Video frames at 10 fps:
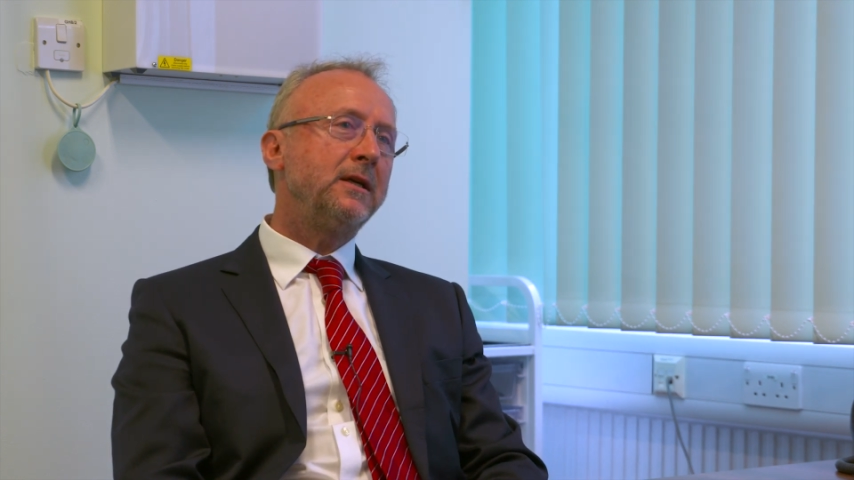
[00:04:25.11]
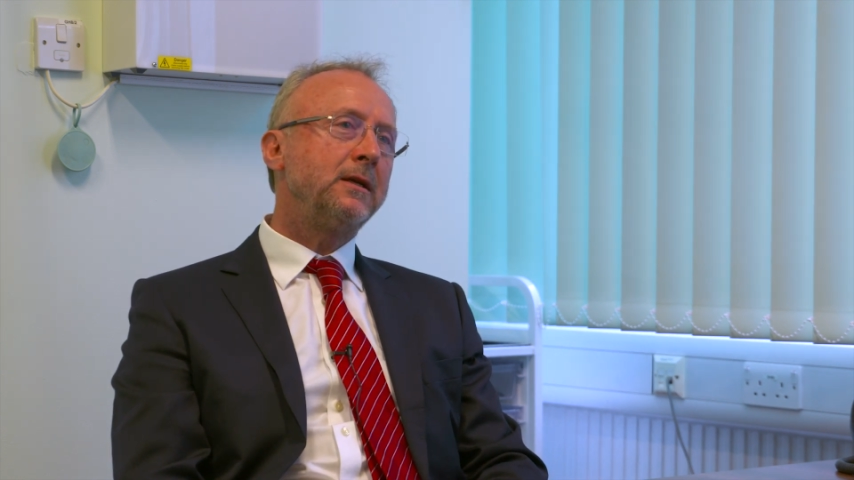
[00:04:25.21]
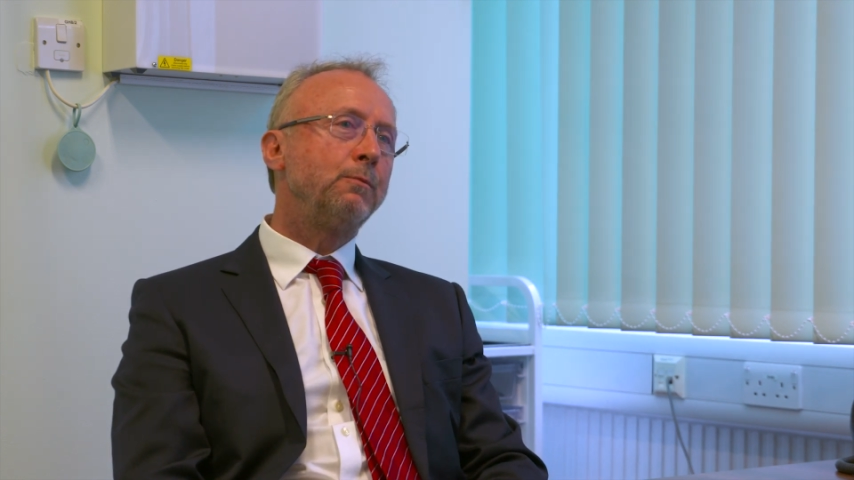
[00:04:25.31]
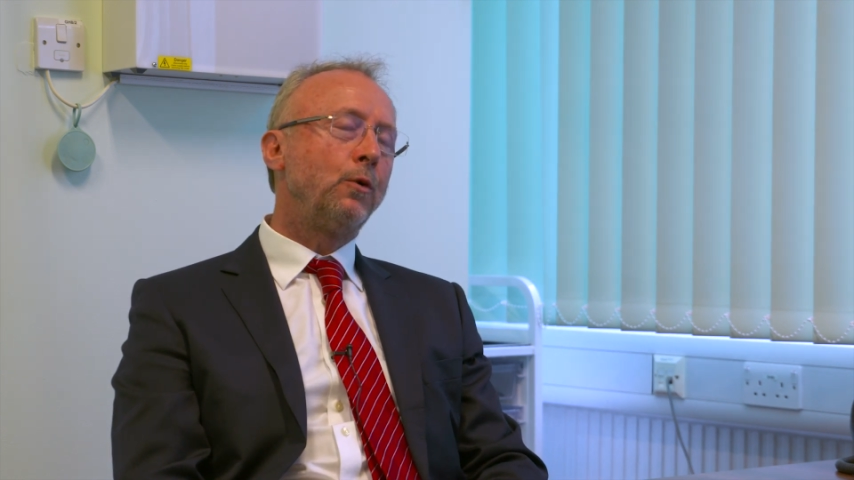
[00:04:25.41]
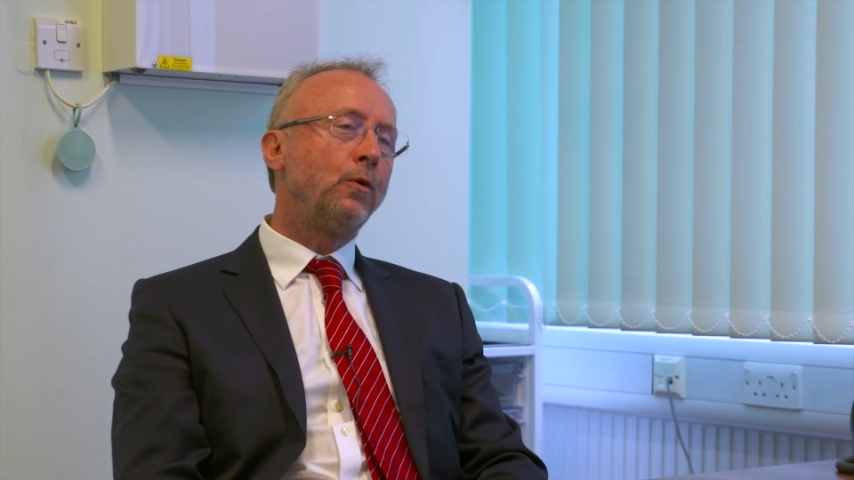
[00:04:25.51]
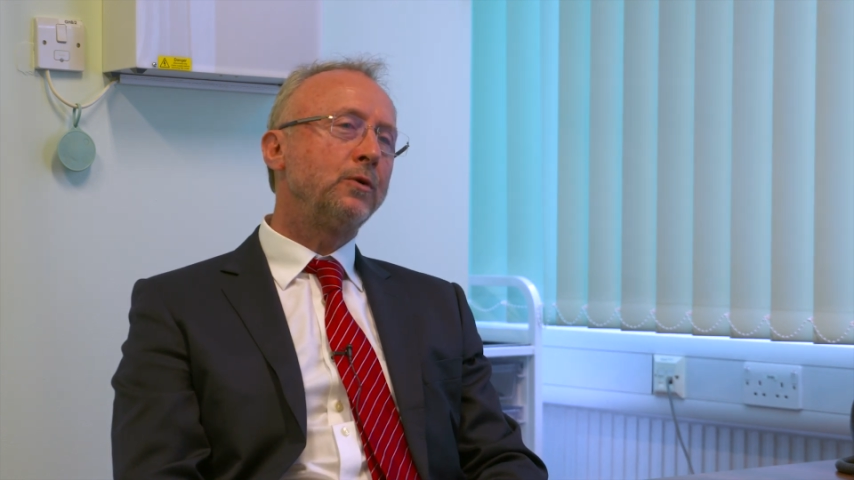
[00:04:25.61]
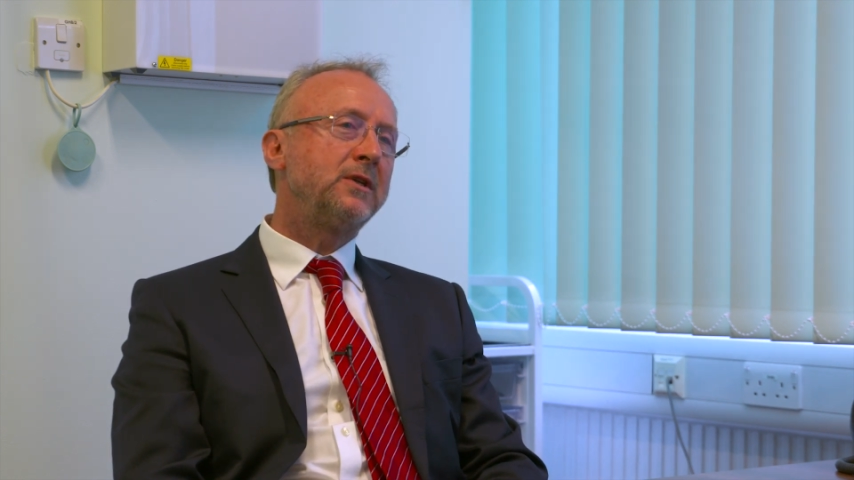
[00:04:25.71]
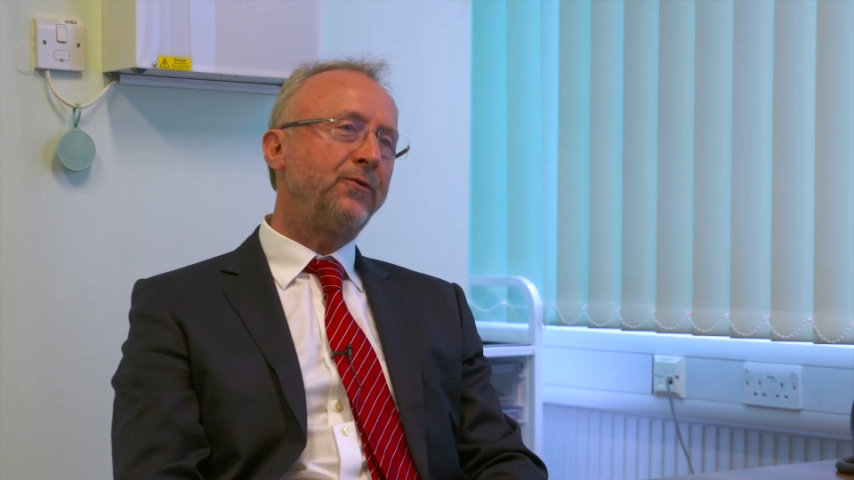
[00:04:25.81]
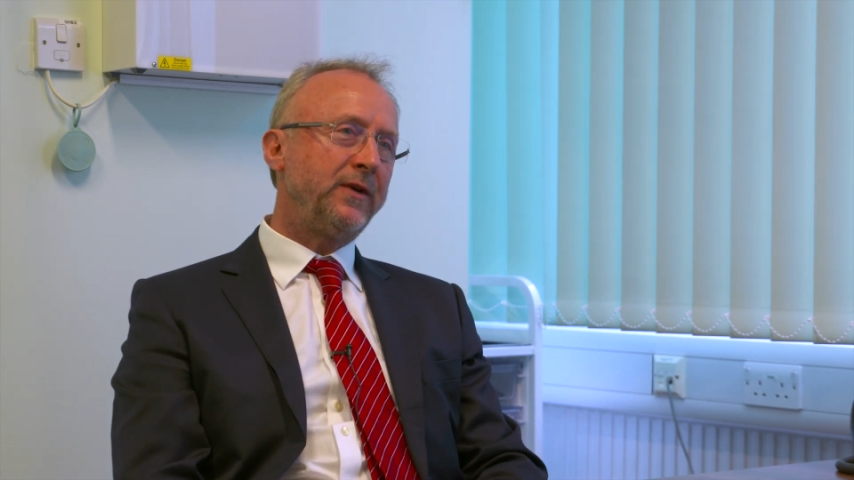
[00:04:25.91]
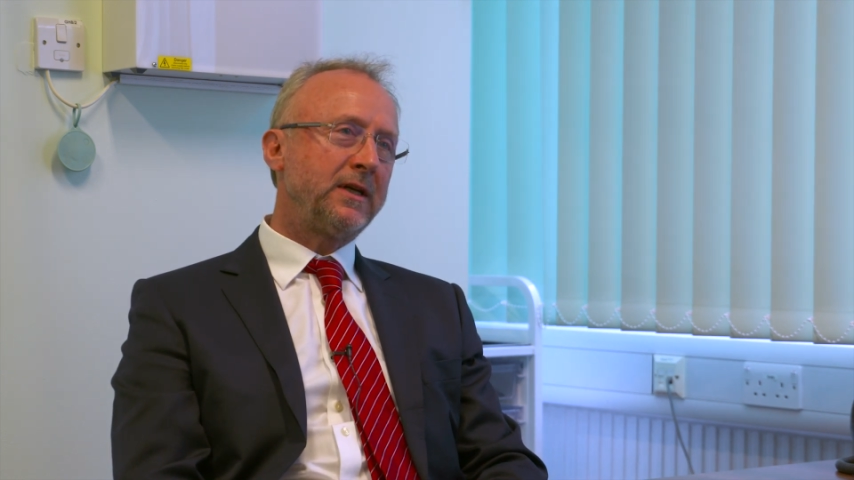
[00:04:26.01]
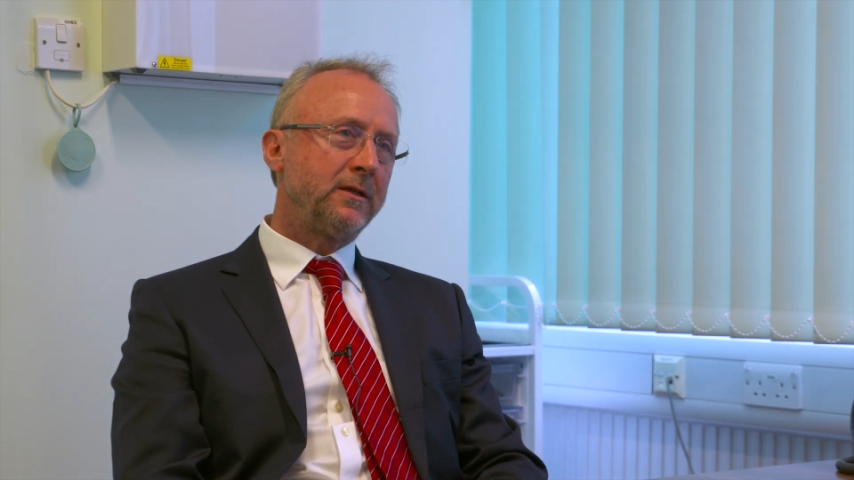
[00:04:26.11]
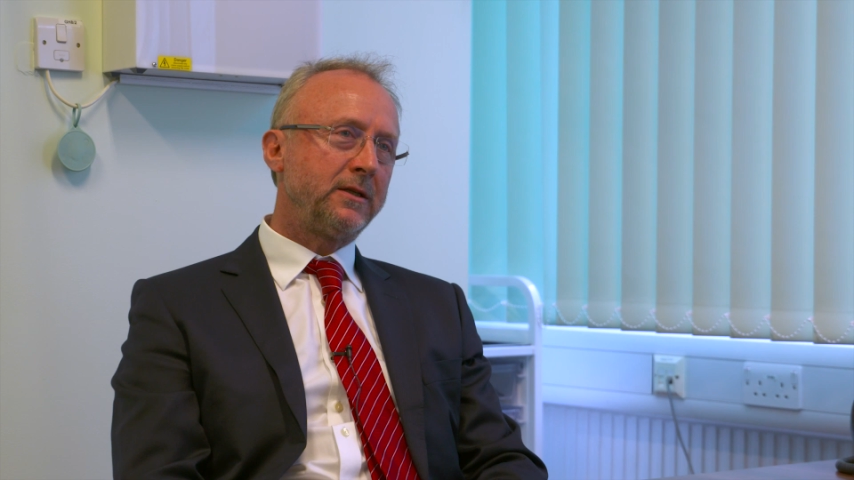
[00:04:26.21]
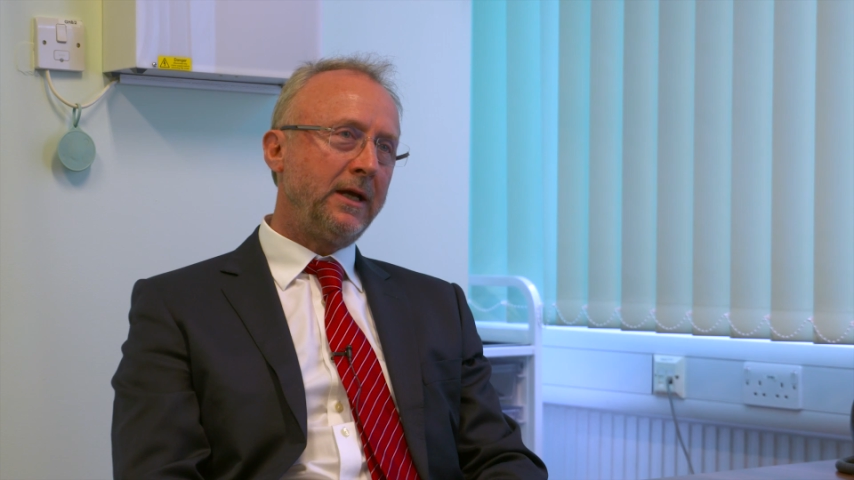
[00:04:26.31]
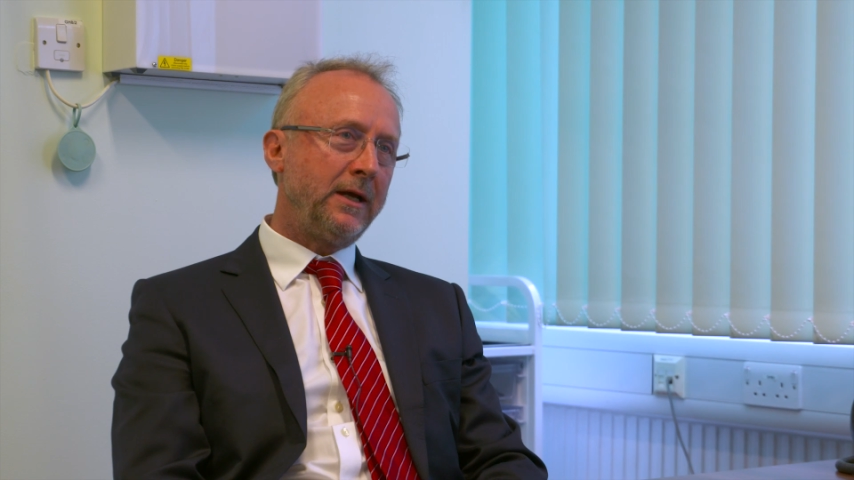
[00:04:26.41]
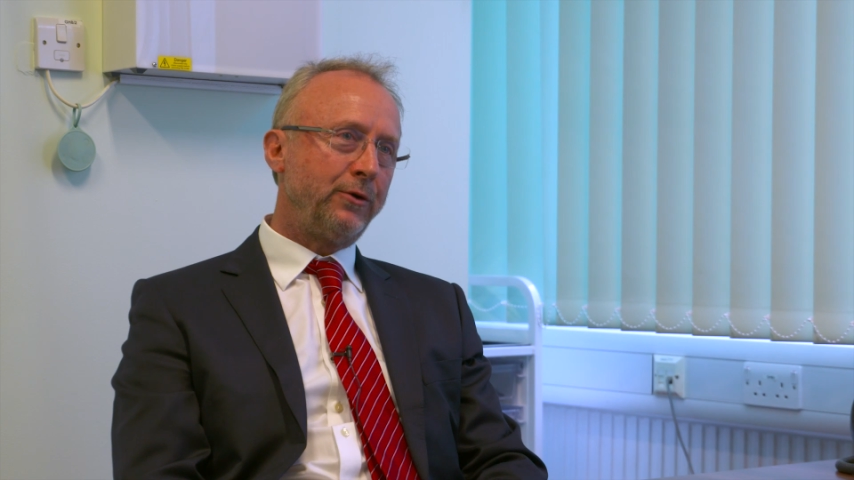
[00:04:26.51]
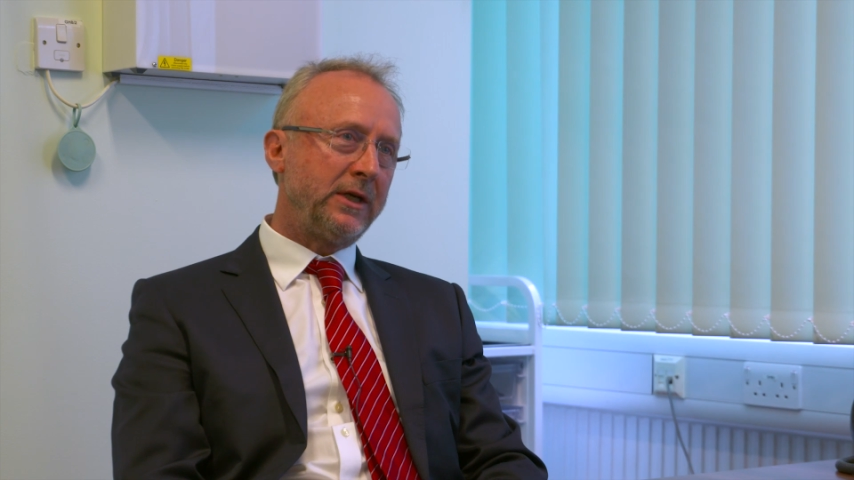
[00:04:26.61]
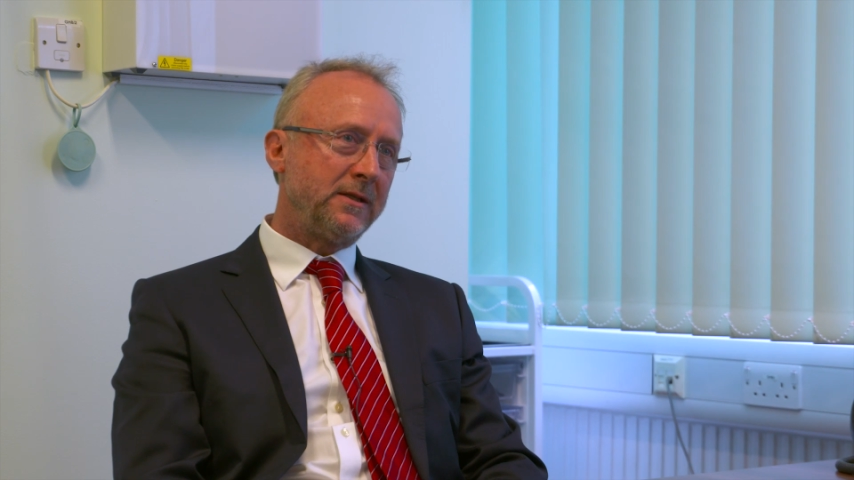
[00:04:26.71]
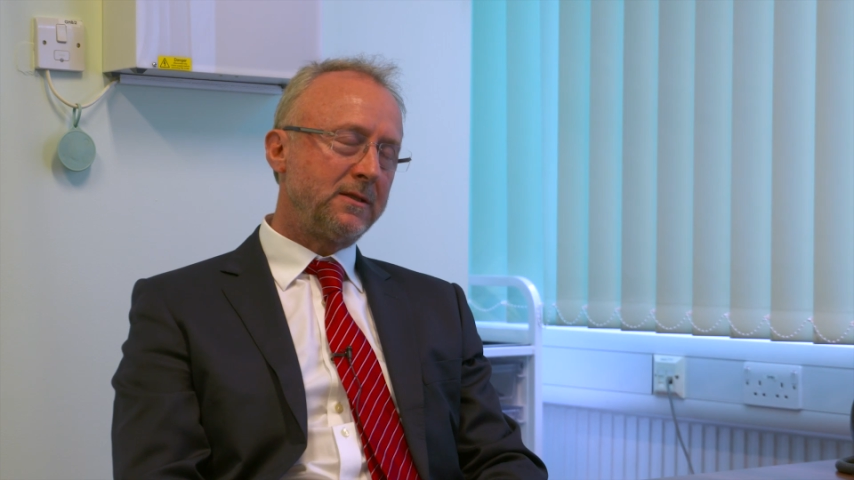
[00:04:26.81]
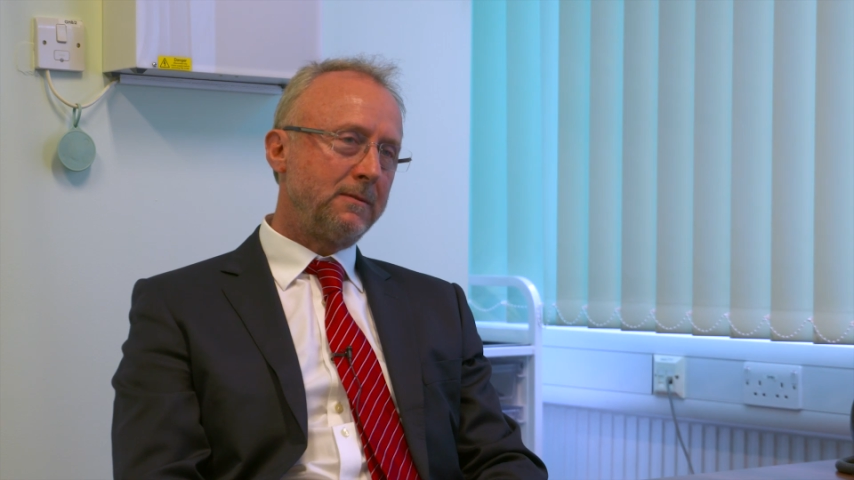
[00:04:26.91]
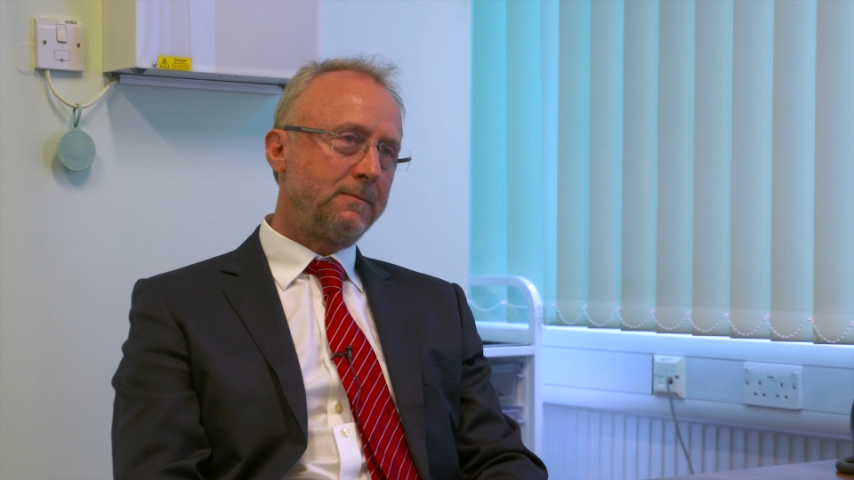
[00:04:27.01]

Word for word: in more difficult areas,